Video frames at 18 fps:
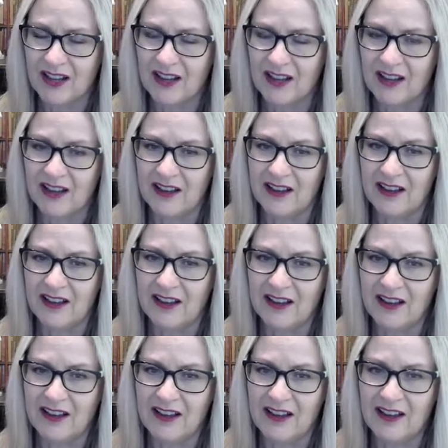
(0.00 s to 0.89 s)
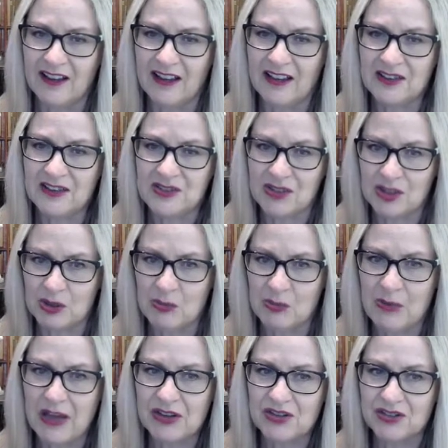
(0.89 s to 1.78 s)
as you can
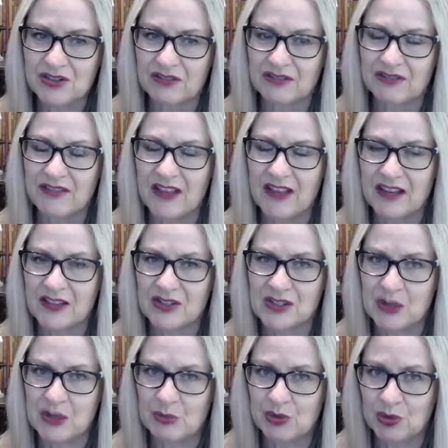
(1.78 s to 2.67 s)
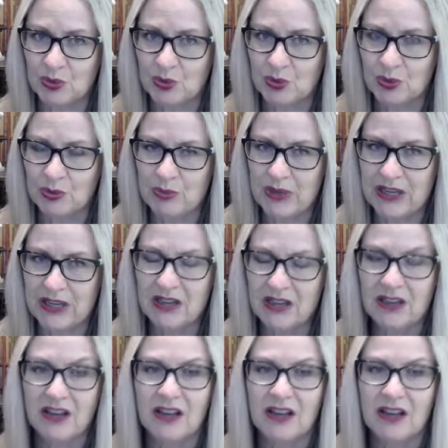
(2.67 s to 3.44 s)
imagine that exception would be,